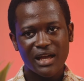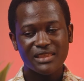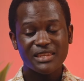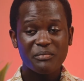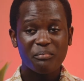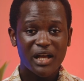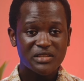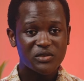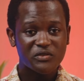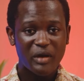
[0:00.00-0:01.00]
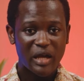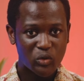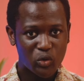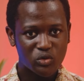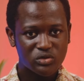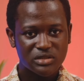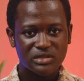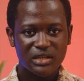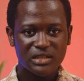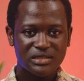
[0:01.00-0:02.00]
I think part of my goals
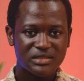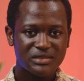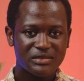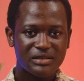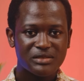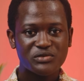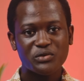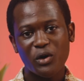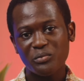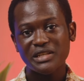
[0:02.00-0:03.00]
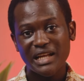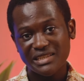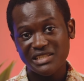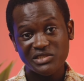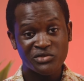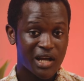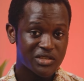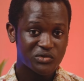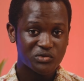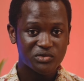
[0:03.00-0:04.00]
is to complete at least grad
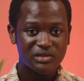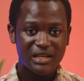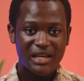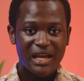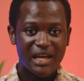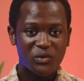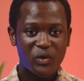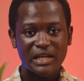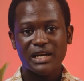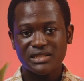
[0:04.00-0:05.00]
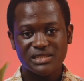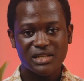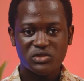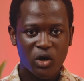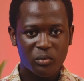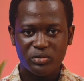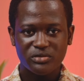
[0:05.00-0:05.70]
school and work at a top